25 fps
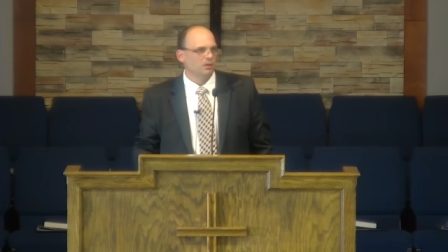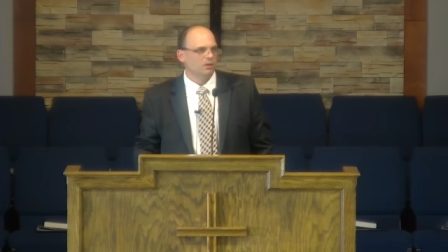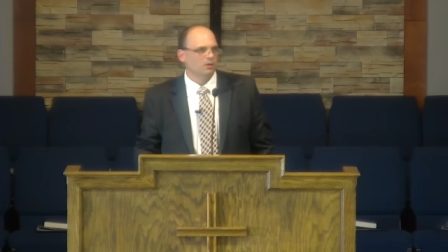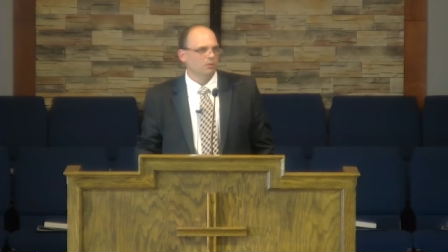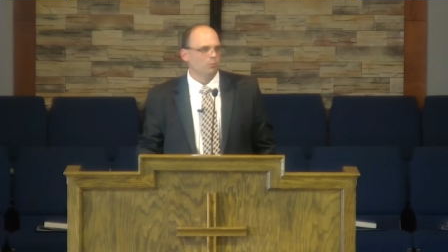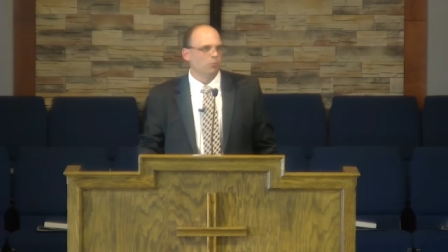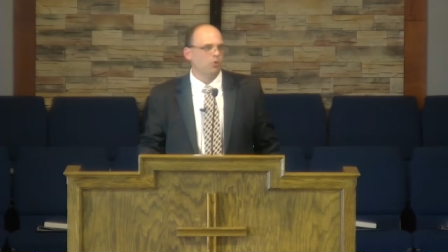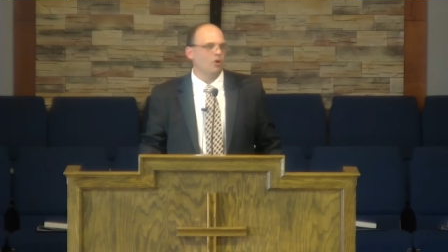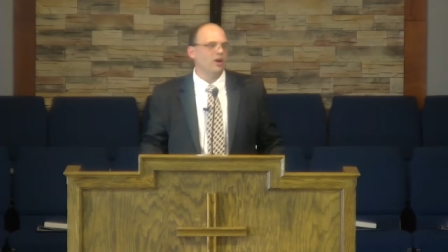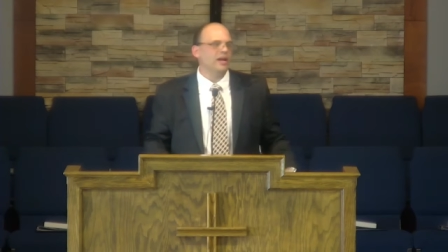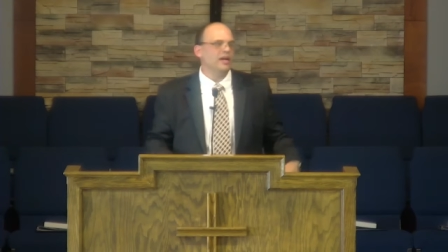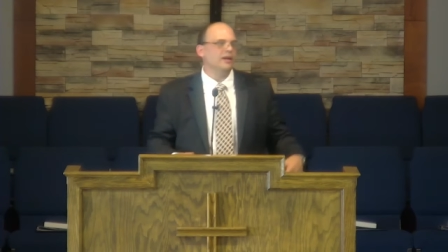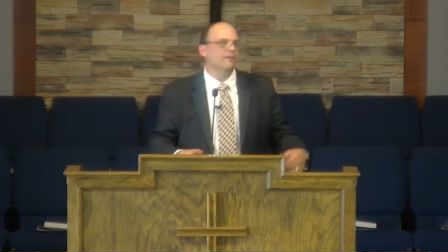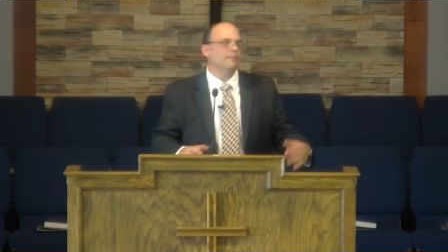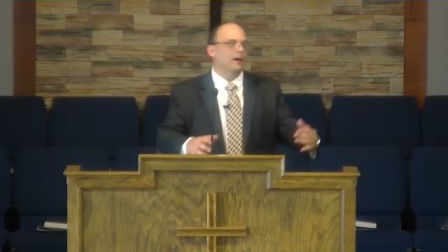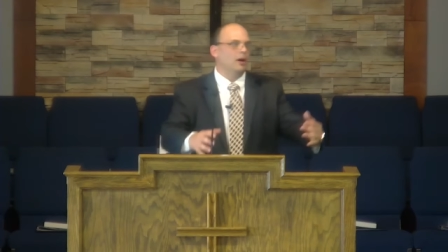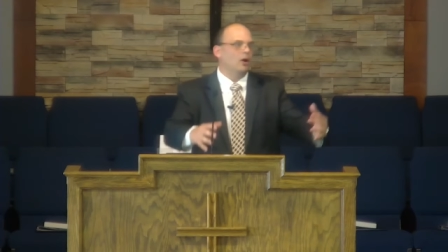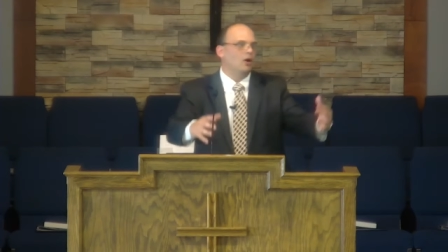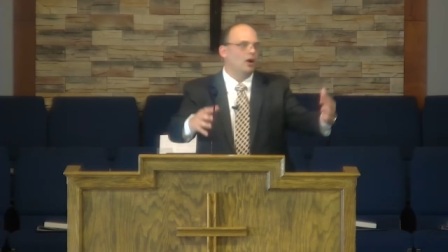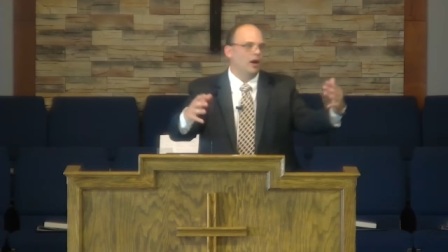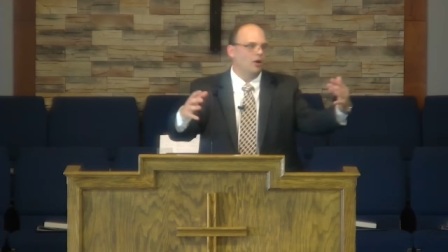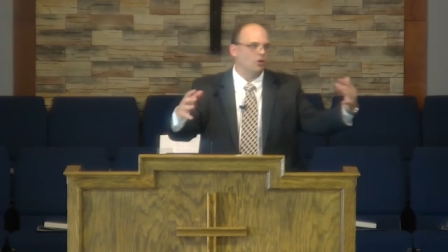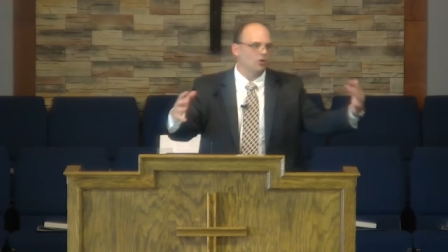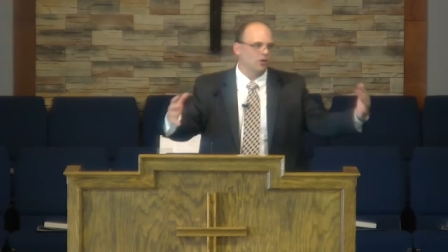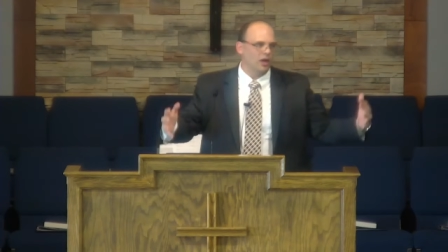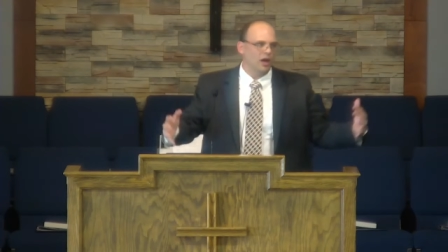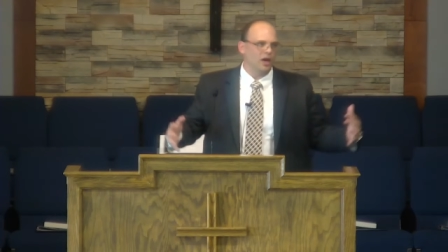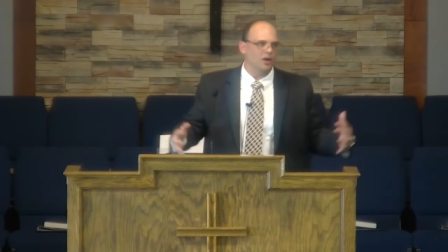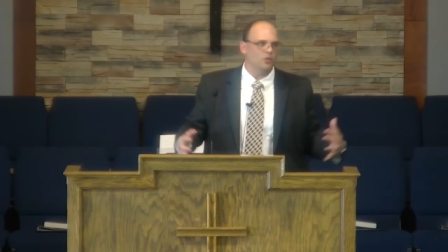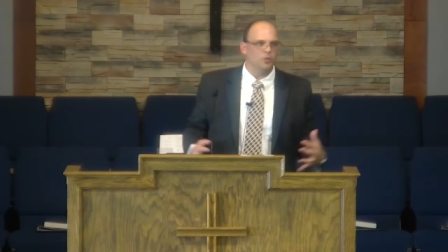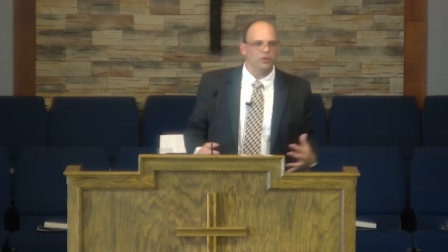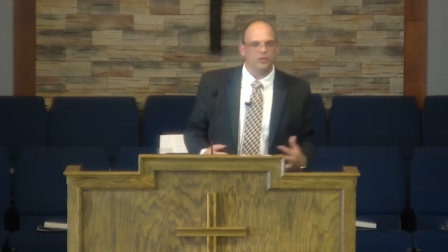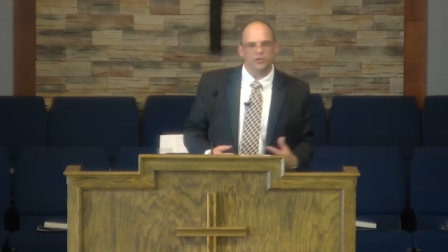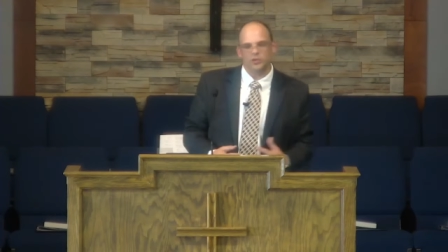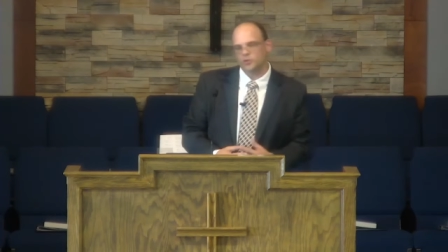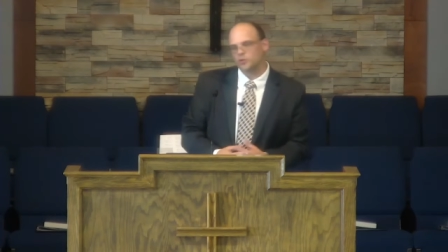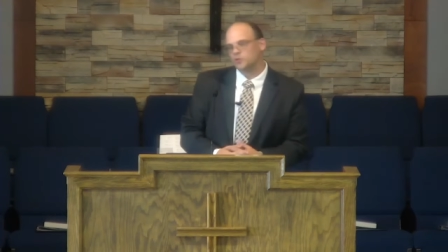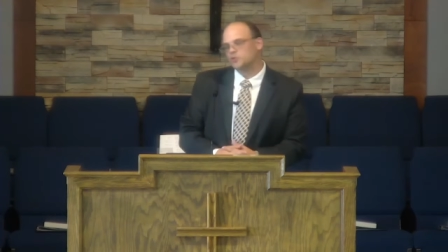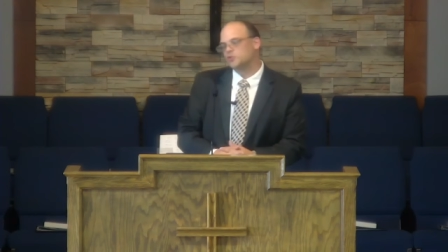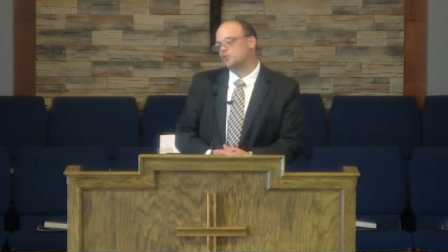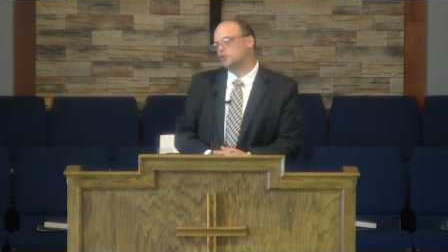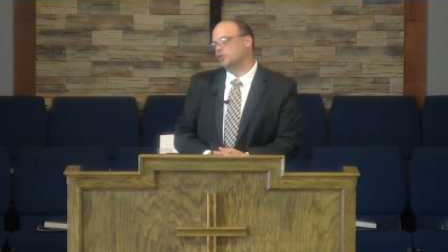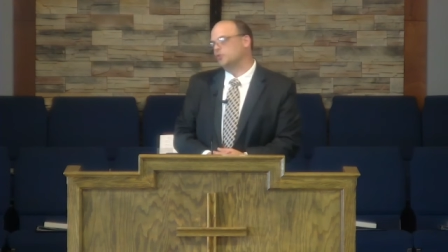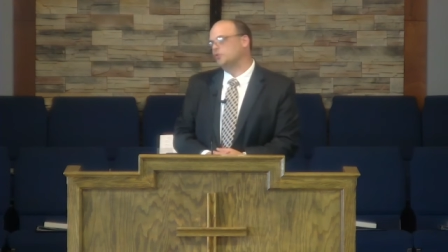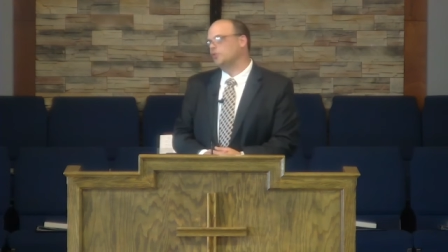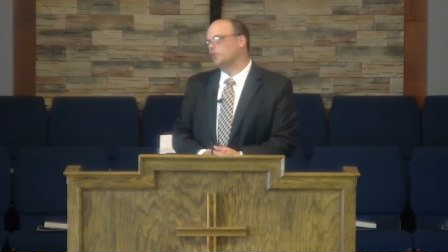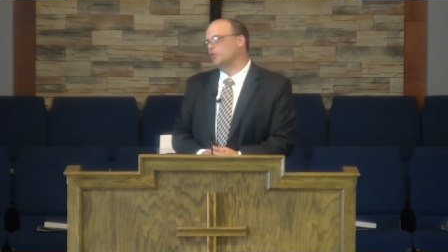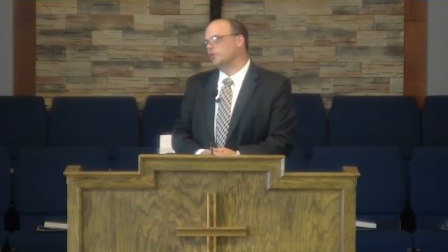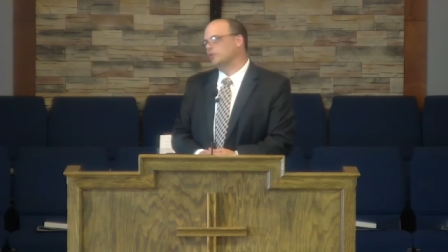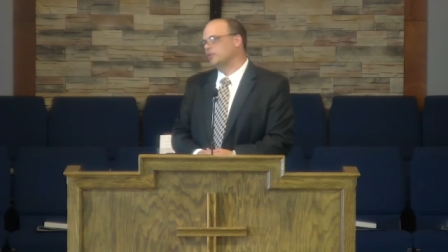Pray about how God would use you
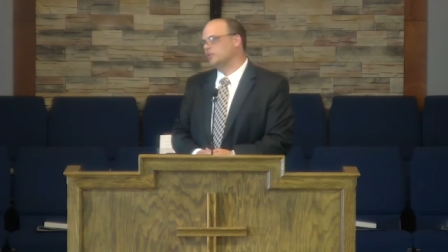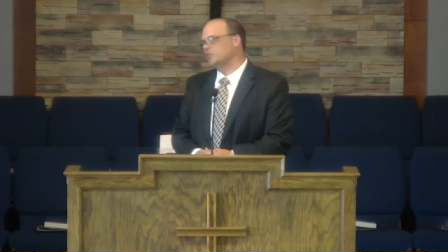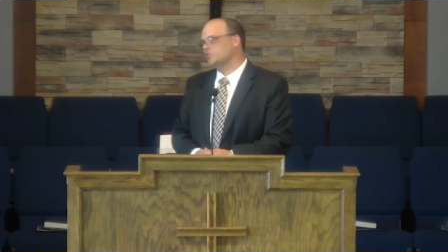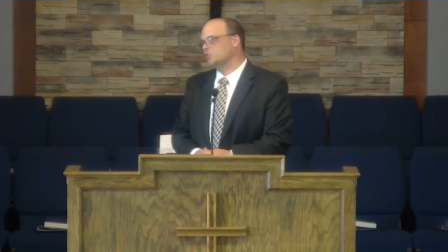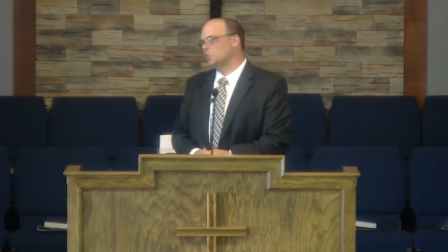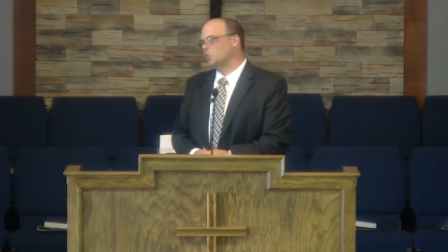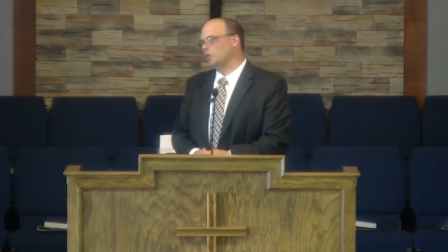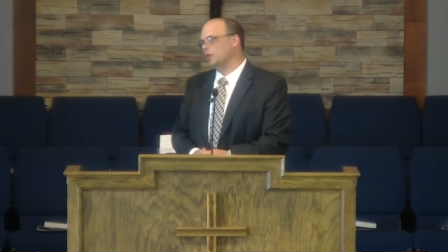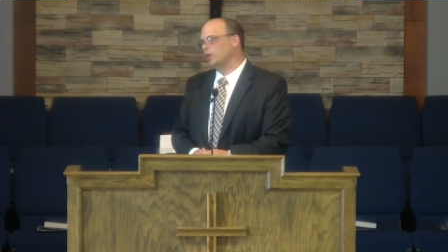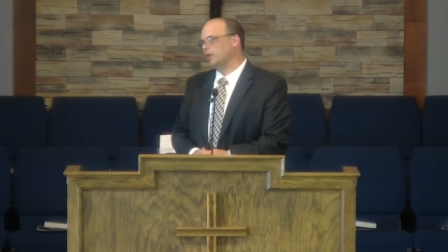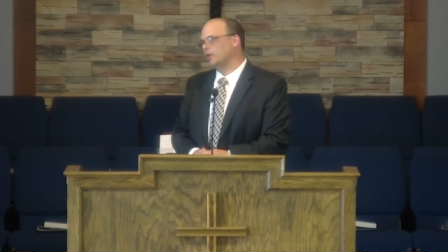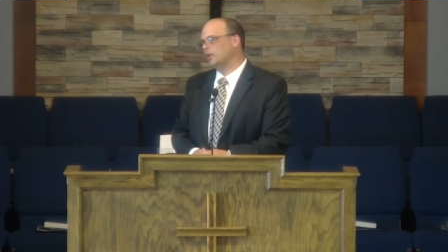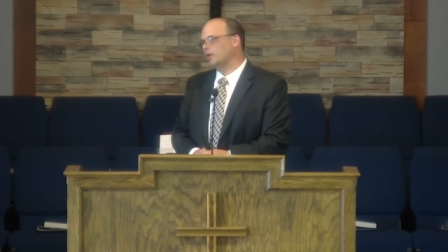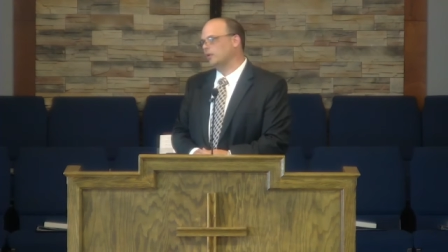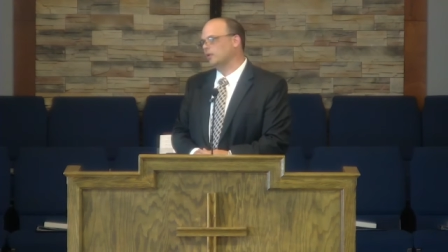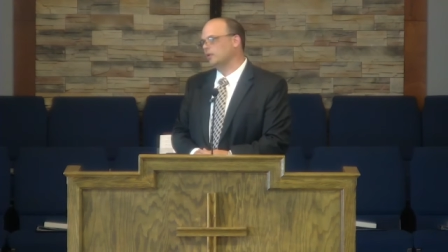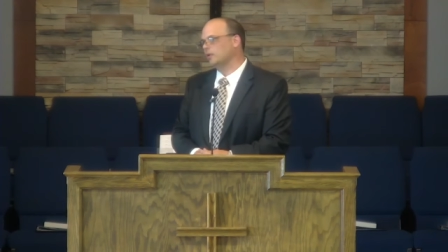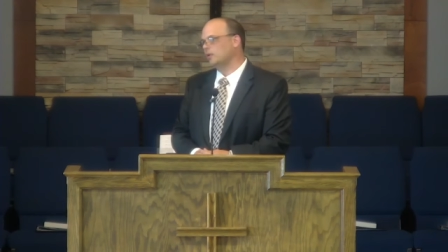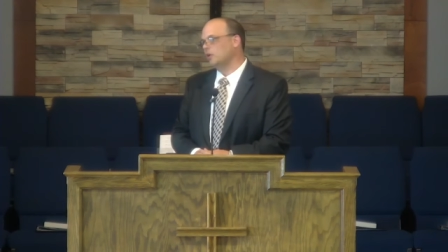during this right. week.